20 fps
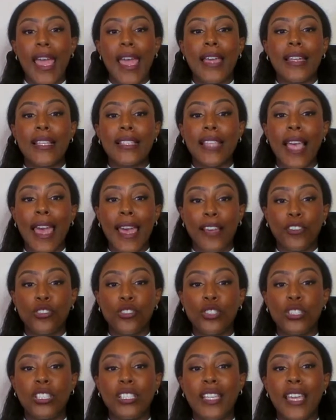and it's
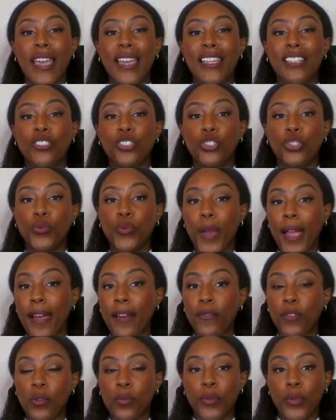actually a
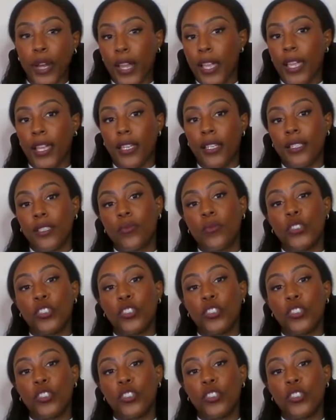travel brand